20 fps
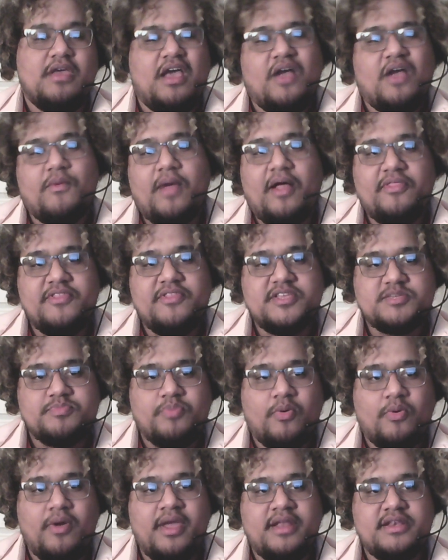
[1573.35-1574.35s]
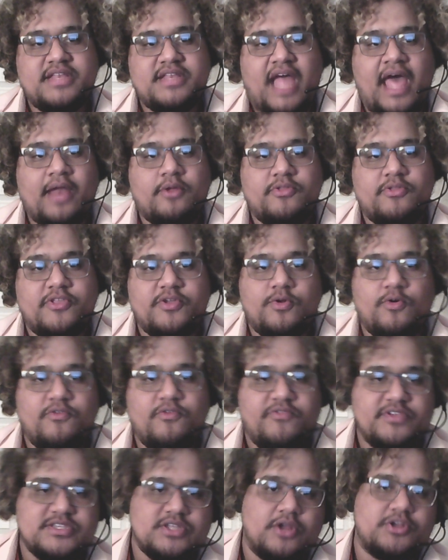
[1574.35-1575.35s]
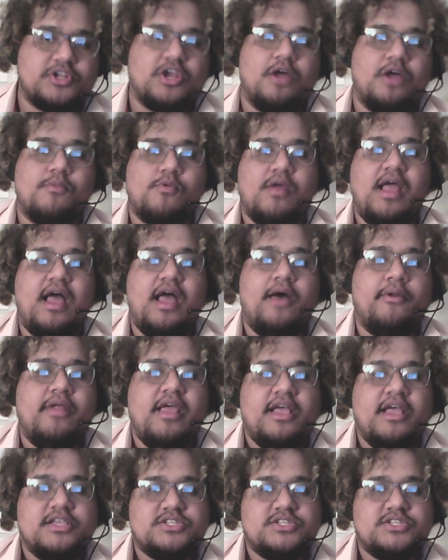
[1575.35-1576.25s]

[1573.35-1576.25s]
Around this point, Donald and Goofy start to come around,